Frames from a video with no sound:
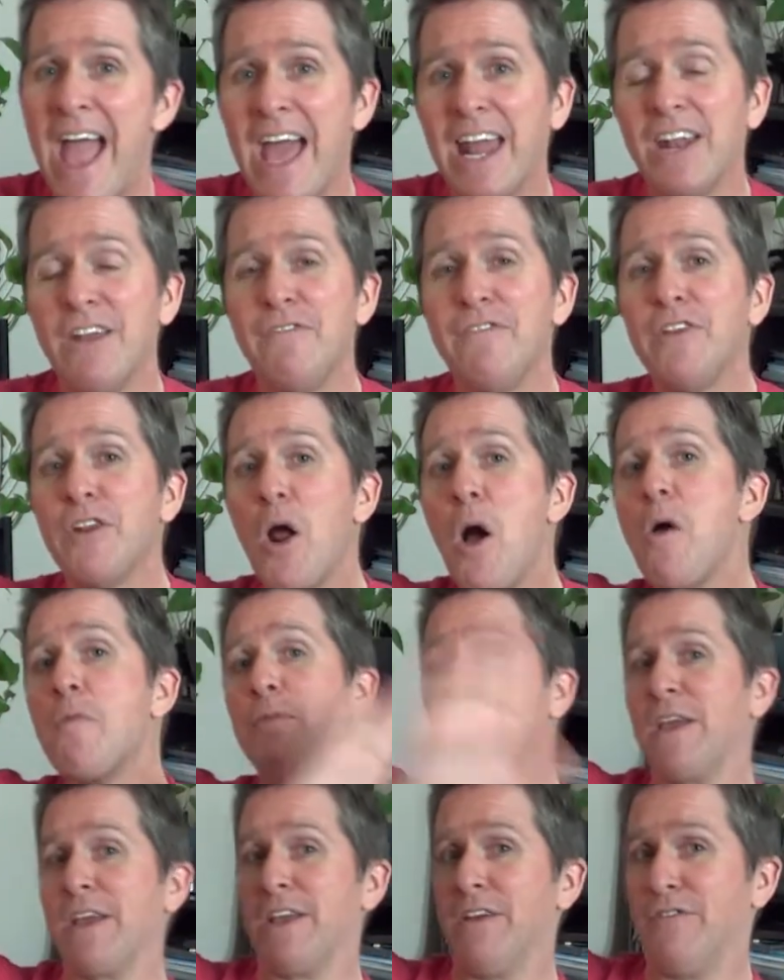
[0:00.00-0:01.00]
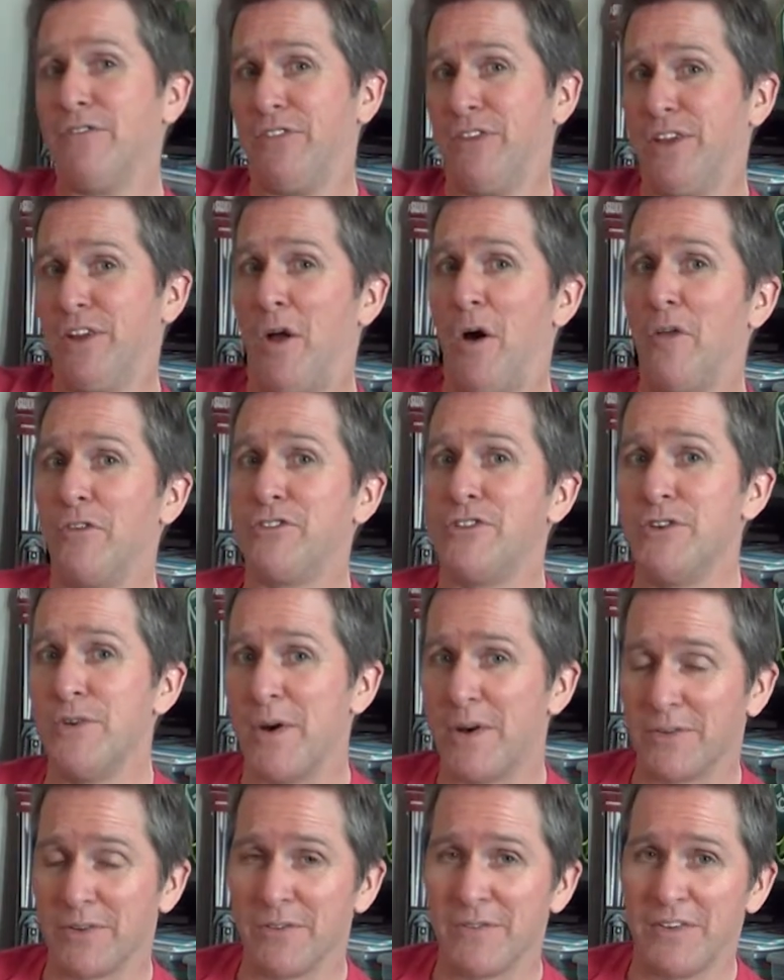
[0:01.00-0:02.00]
And if you don't think you've seen all
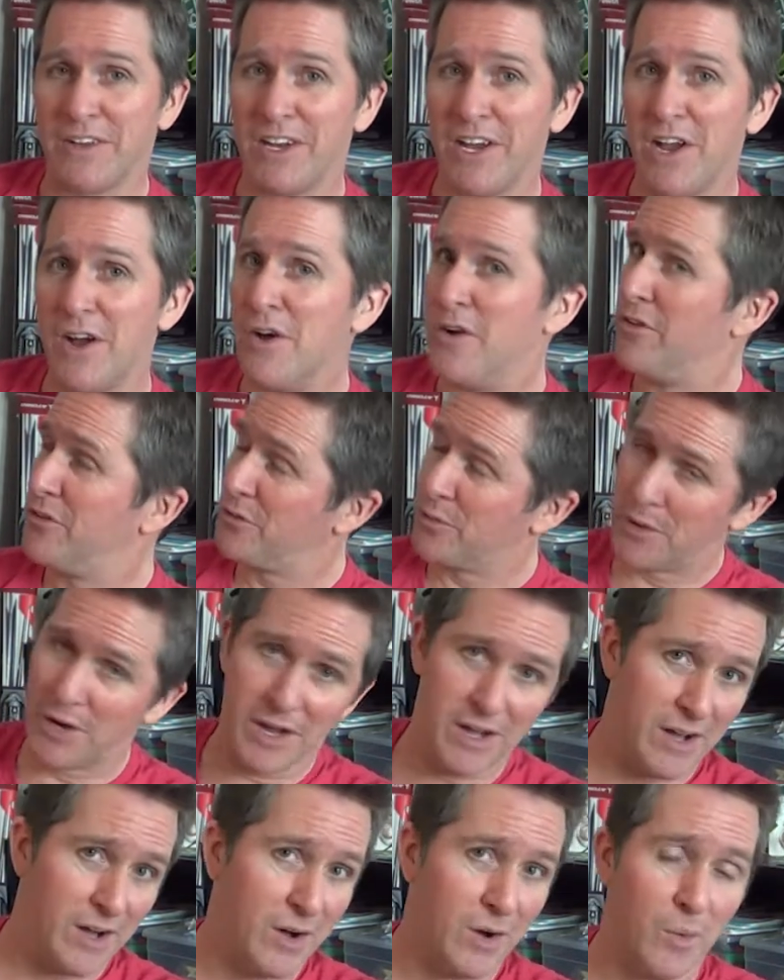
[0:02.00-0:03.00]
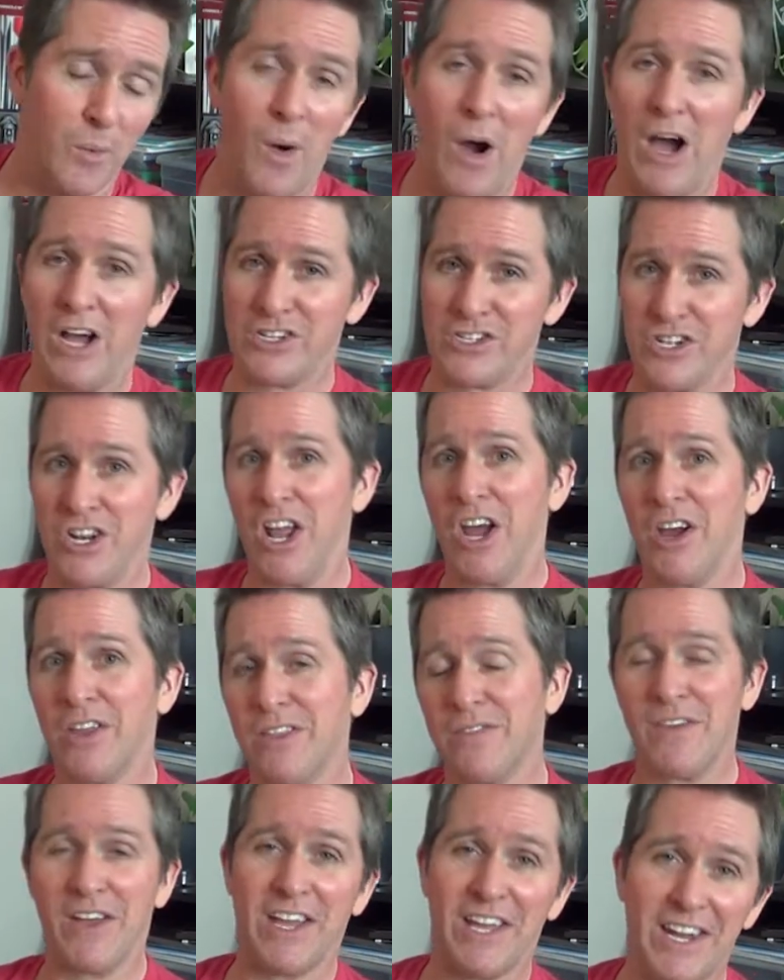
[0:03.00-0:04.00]
200 videos, well, watch
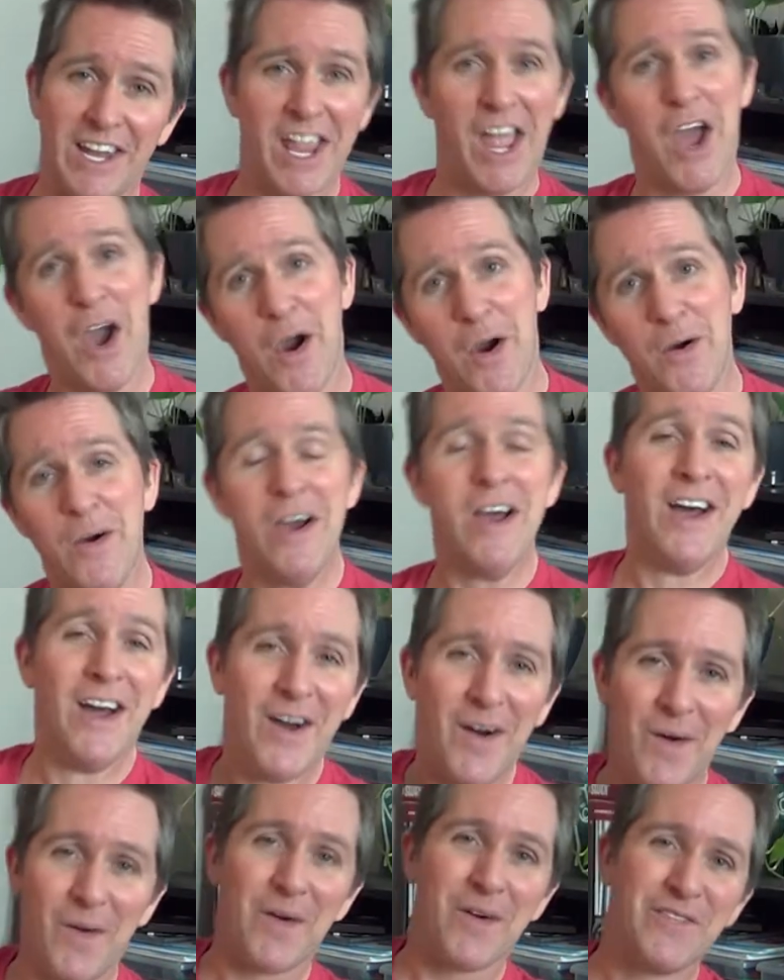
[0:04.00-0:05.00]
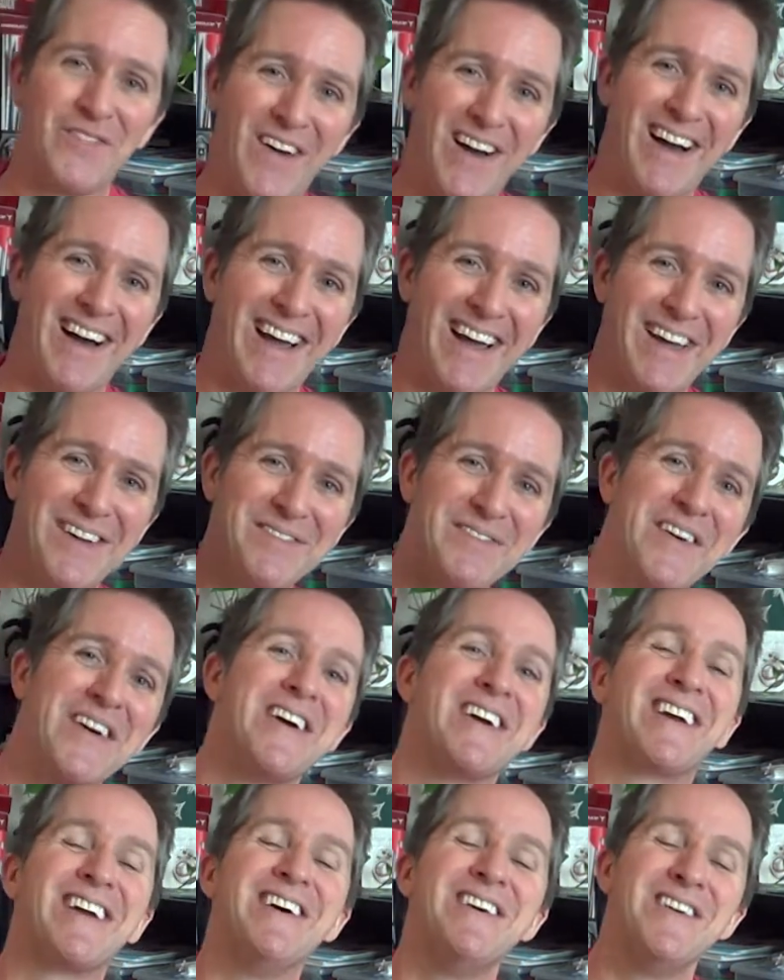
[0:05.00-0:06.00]
another video, or five,
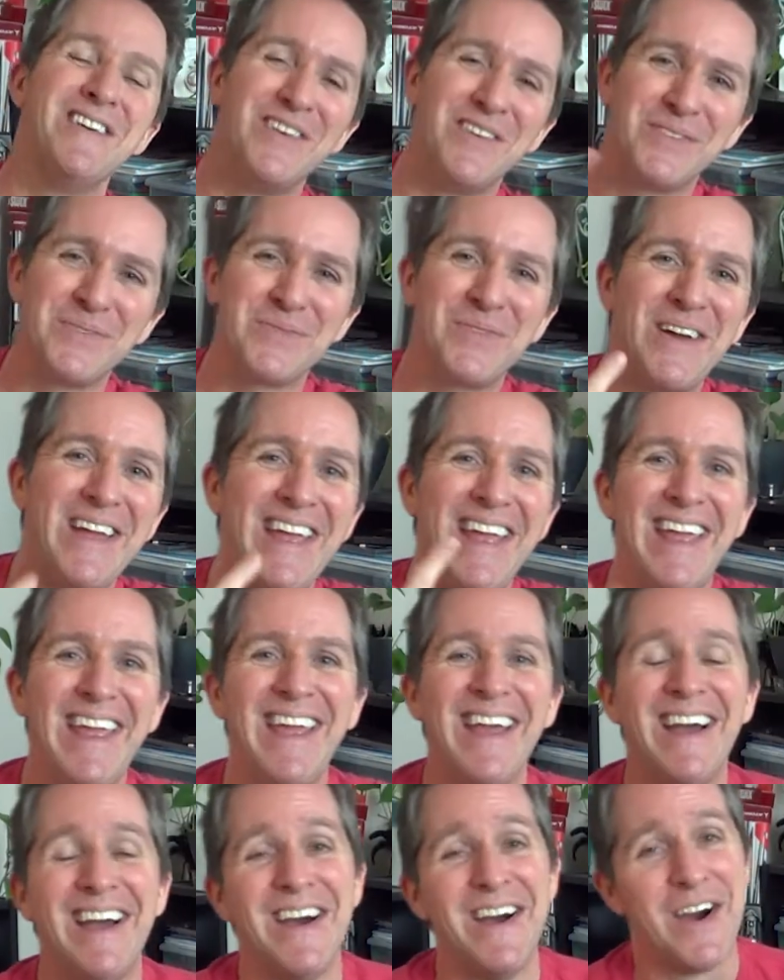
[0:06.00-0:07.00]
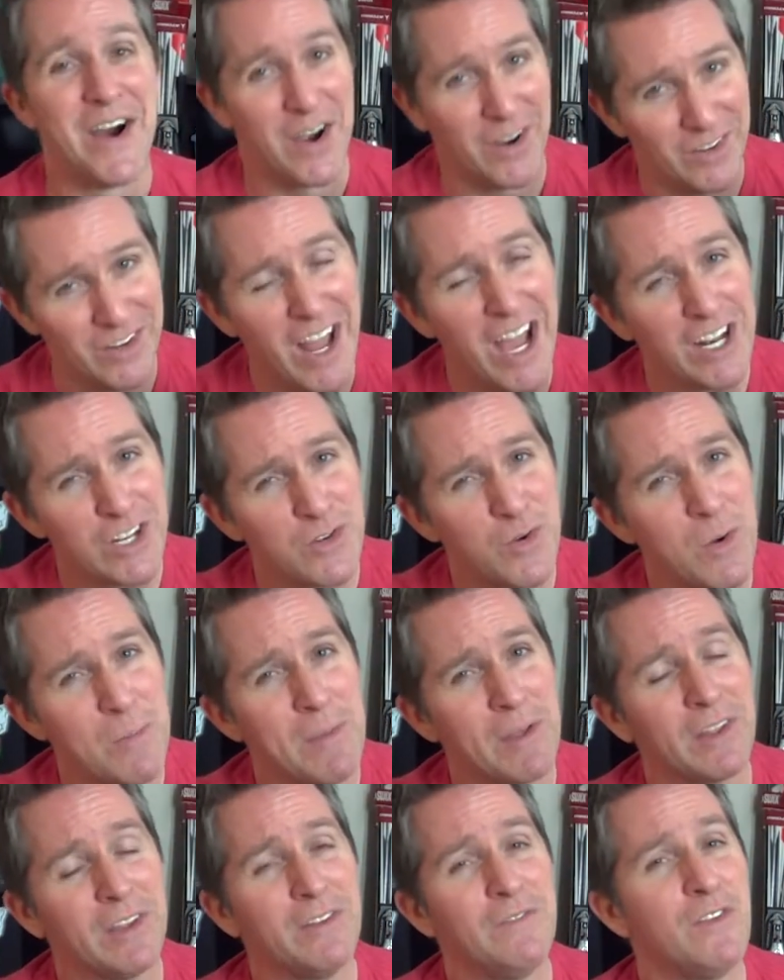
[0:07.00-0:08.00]
because we are not to a
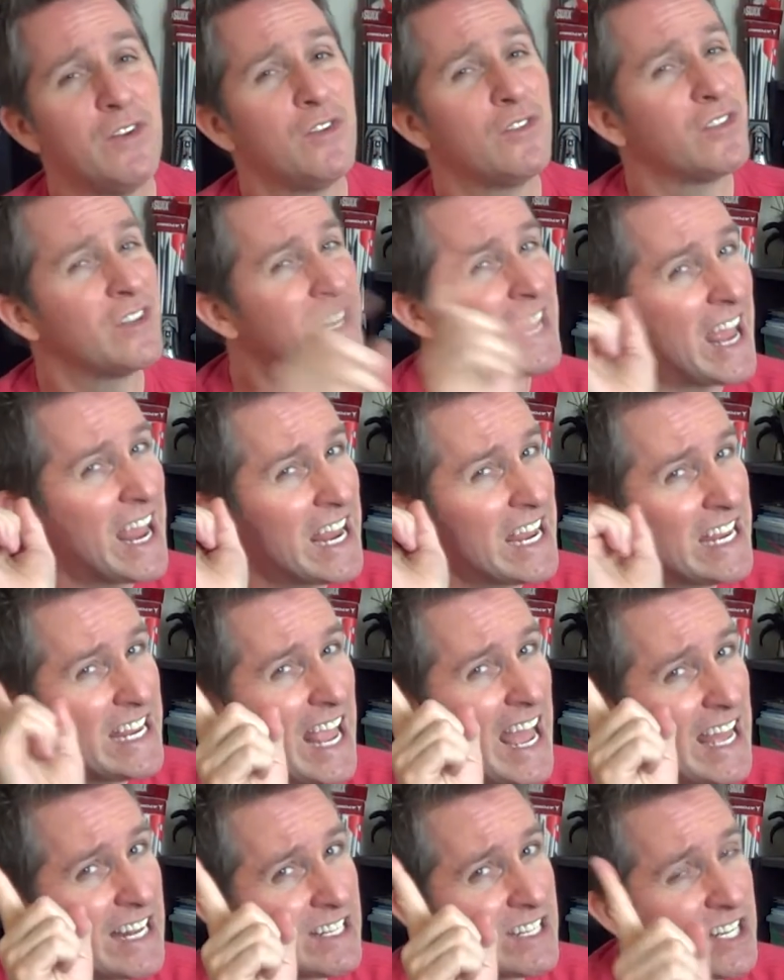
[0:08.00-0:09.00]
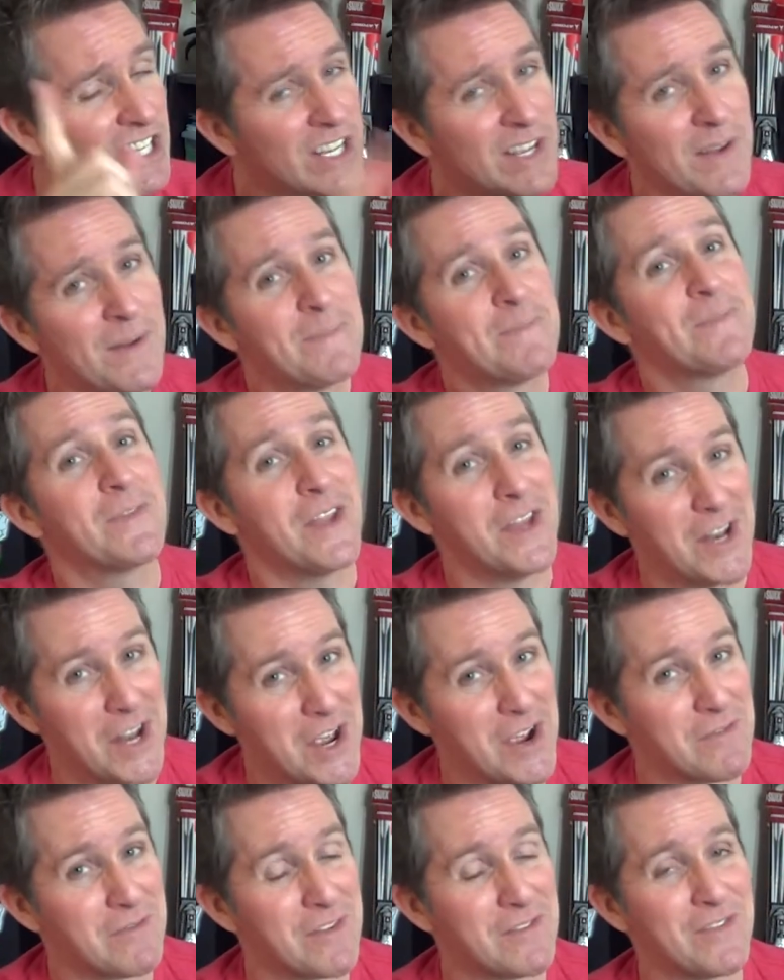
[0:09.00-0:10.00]
million views a day yet, and
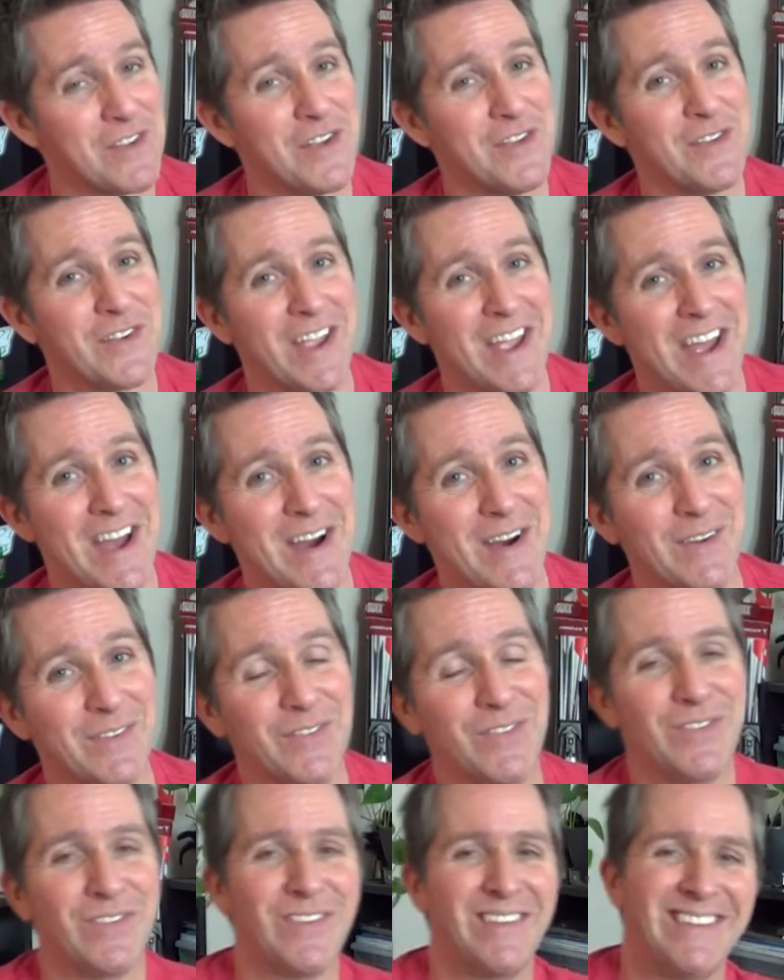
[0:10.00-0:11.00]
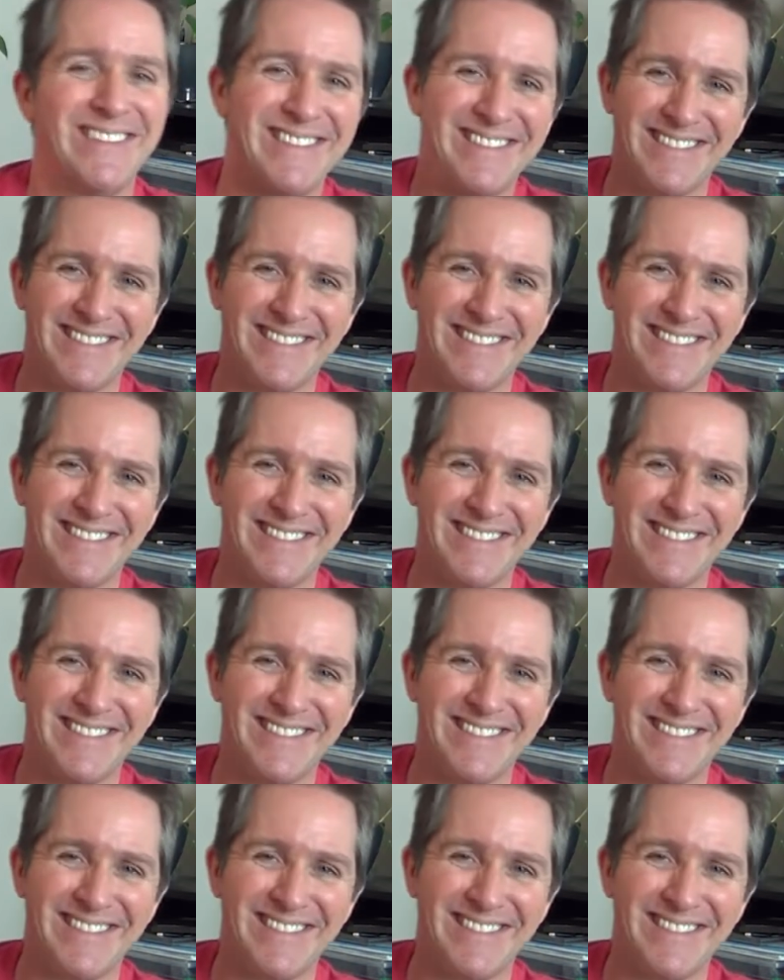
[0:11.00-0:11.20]
every view counts.